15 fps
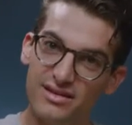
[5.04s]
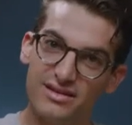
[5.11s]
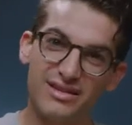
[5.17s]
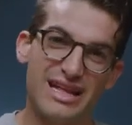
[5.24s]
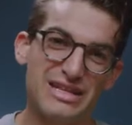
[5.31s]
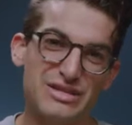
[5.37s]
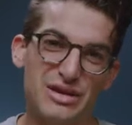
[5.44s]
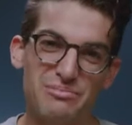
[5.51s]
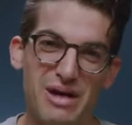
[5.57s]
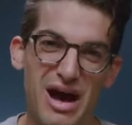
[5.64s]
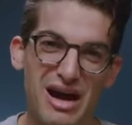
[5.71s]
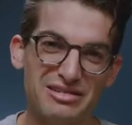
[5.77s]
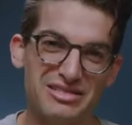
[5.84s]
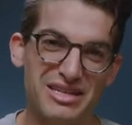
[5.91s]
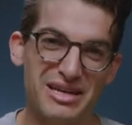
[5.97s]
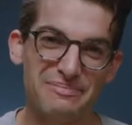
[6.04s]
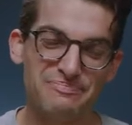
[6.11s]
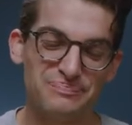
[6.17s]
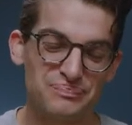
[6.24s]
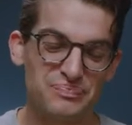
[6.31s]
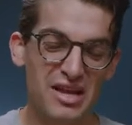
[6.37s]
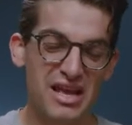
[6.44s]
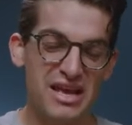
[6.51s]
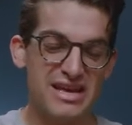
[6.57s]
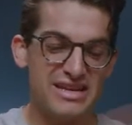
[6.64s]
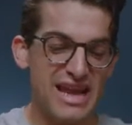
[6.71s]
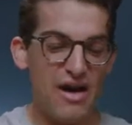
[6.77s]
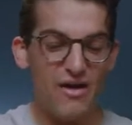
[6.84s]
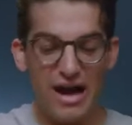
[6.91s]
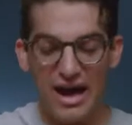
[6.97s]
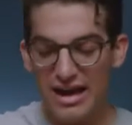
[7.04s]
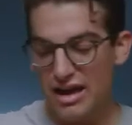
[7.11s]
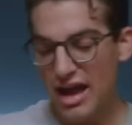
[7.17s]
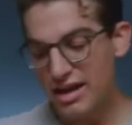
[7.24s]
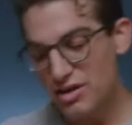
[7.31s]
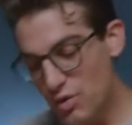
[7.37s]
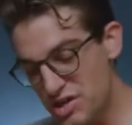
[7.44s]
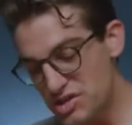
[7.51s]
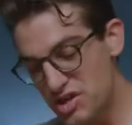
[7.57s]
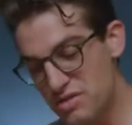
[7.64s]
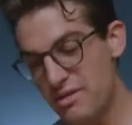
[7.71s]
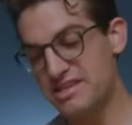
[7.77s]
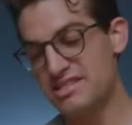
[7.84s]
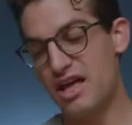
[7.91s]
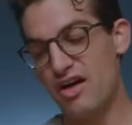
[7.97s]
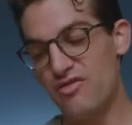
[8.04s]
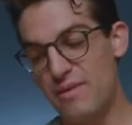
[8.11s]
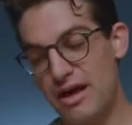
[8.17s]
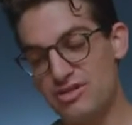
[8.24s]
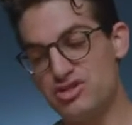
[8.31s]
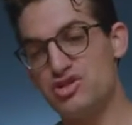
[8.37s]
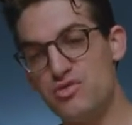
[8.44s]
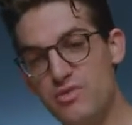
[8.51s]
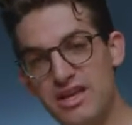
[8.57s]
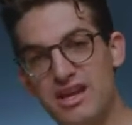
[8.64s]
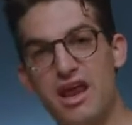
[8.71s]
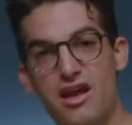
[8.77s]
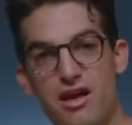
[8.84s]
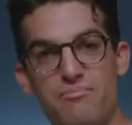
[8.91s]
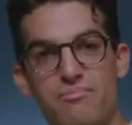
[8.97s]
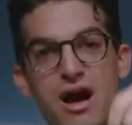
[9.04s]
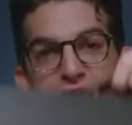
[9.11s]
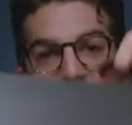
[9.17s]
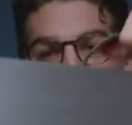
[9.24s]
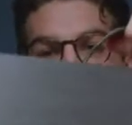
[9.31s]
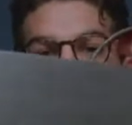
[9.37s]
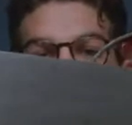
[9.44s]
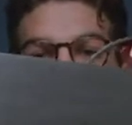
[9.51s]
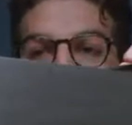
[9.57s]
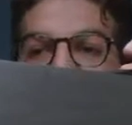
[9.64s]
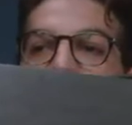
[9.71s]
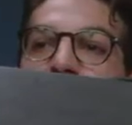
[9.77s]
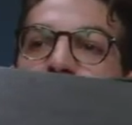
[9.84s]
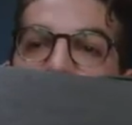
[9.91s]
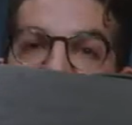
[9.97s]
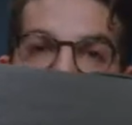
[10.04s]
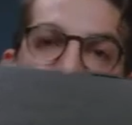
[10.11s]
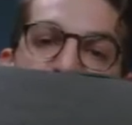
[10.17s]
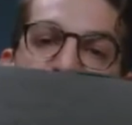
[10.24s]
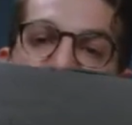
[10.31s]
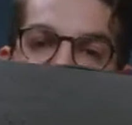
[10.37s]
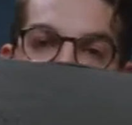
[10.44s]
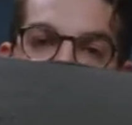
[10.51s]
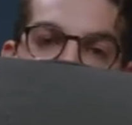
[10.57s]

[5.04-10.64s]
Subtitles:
let's unbox it. Now, I questioned myself about doing an unboxing of this